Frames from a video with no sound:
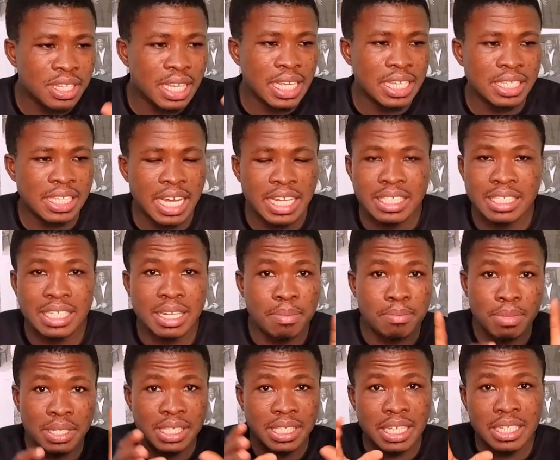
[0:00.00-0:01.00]
things, that the
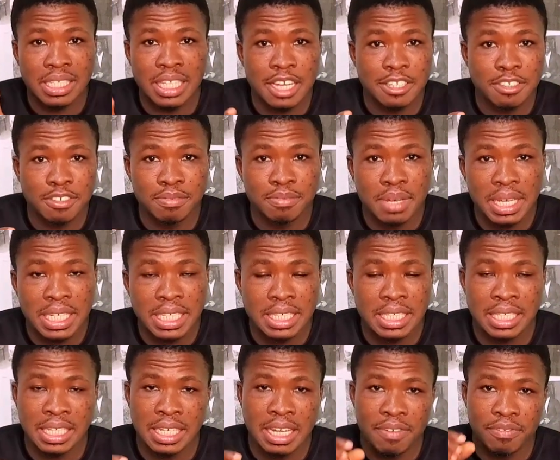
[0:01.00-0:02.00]
mistakes that you make
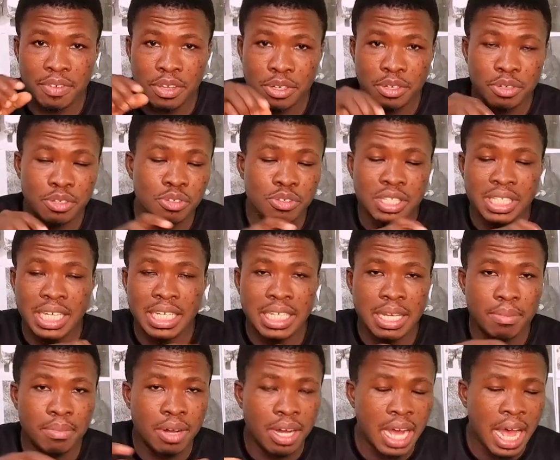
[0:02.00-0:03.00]
in the video, you take
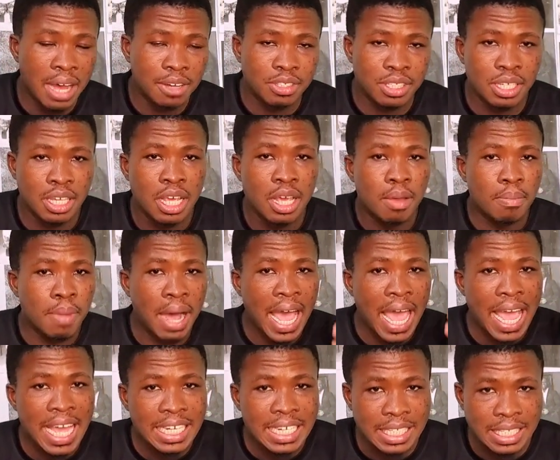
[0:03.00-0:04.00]
them out by
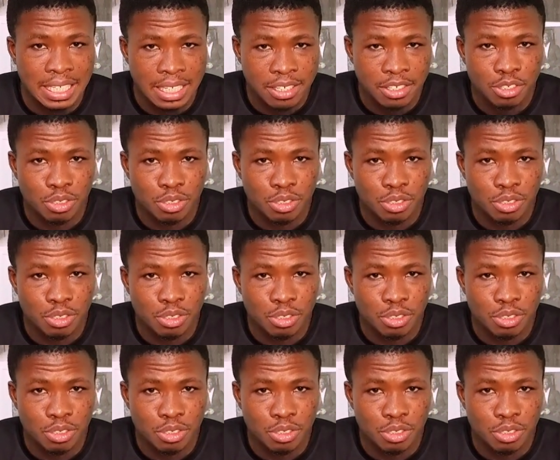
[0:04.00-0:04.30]
editing.